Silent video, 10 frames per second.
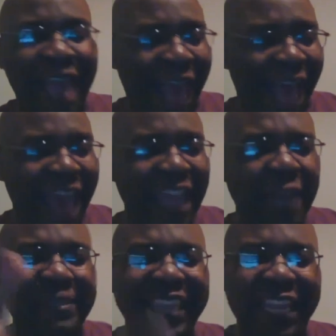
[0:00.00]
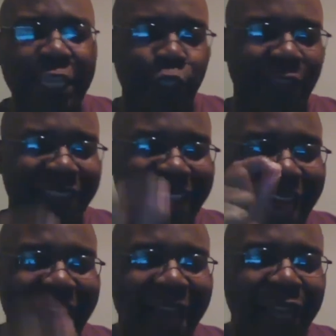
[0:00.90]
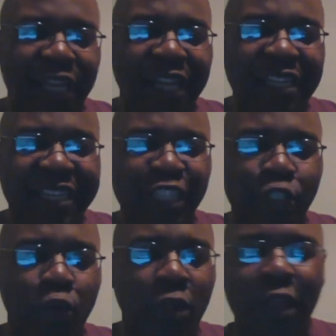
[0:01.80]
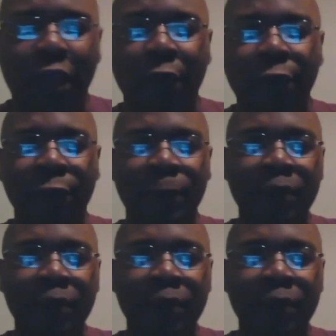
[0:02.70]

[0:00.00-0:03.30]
I am teaching unconditional love.